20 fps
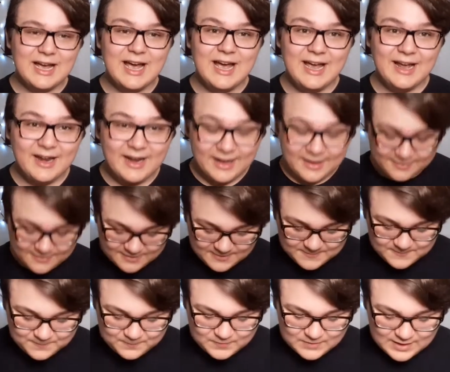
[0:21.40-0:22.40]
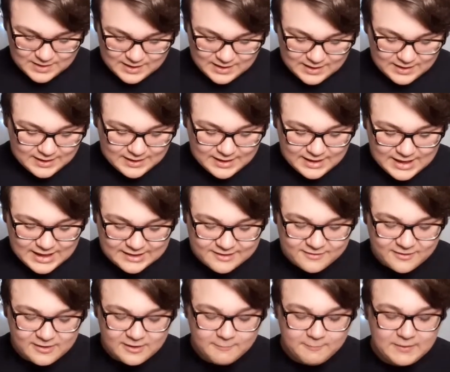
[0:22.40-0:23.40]
It is. It's
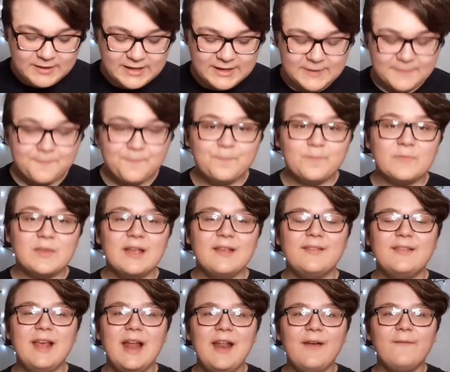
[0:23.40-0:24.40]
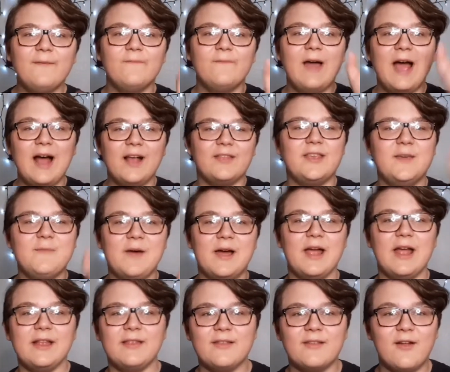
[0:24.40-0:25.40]
going to be, instead of asking my
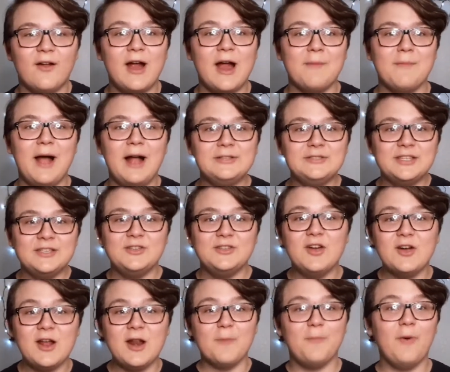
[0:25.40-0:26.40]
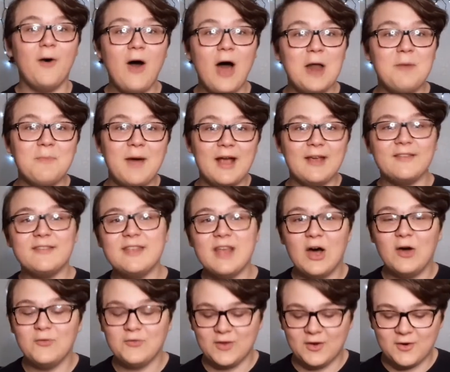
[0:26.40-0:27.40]
Instagram, I actually took it upon
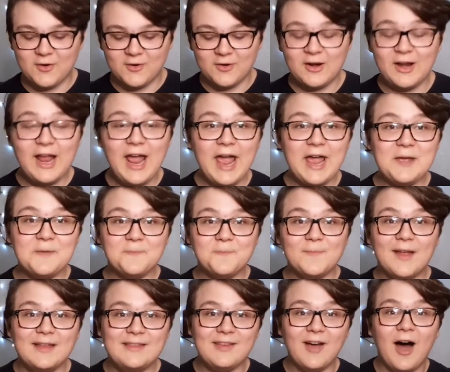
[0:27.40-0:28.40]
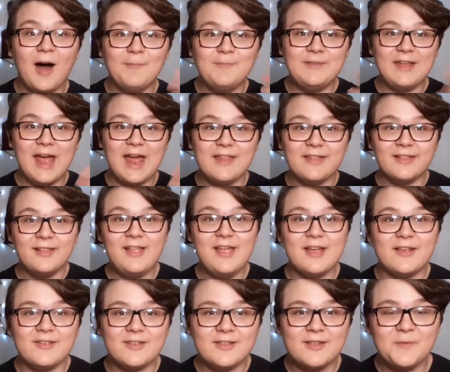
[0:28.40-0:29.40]
myself to create a top 10
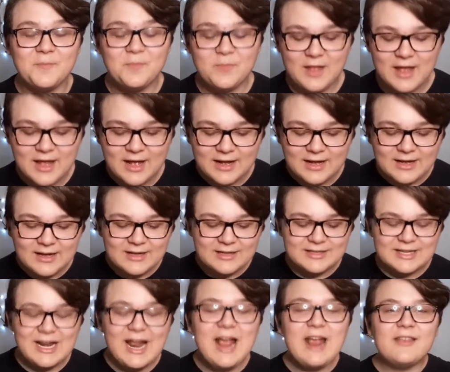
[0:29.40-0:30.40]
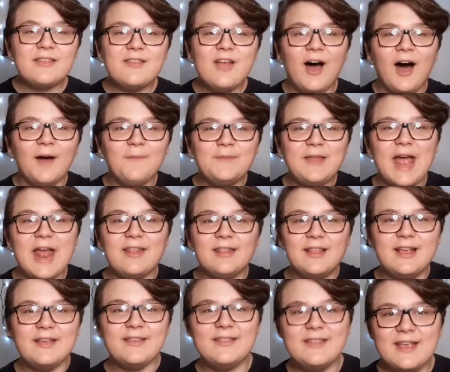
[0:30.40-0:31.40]
list. Today's top 10
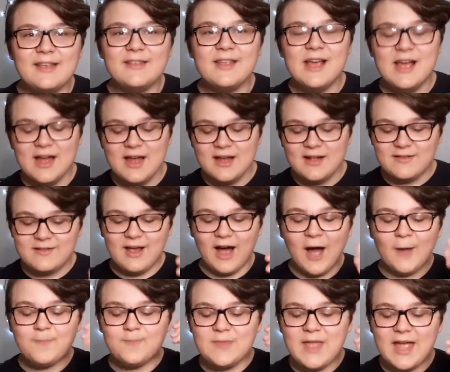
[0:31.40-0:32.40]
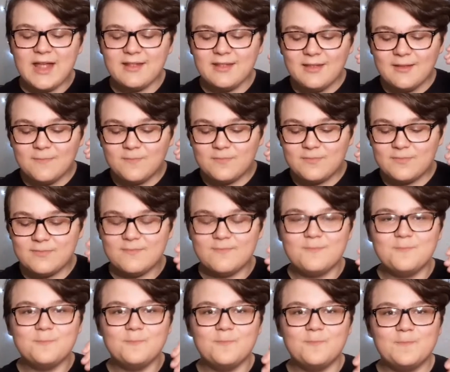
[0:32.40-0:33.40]
list is top 10
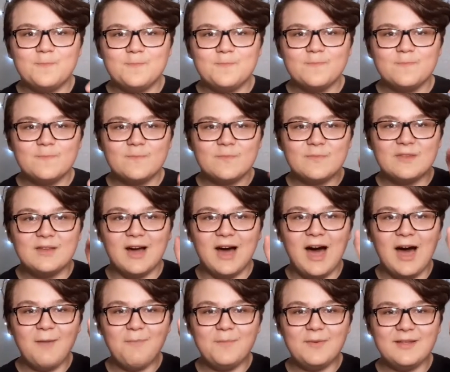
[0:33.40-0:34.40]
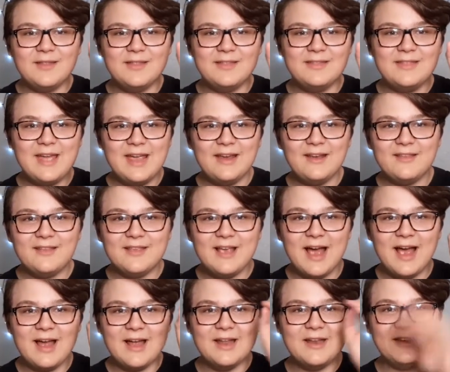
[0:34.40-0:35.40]
top things
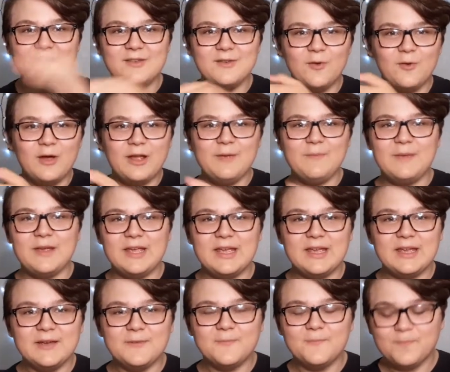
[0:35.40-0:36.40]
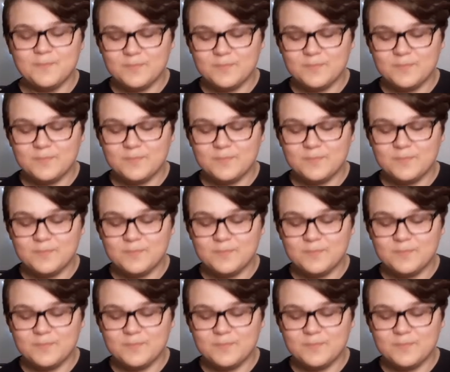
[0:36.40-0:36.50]
that annoy me.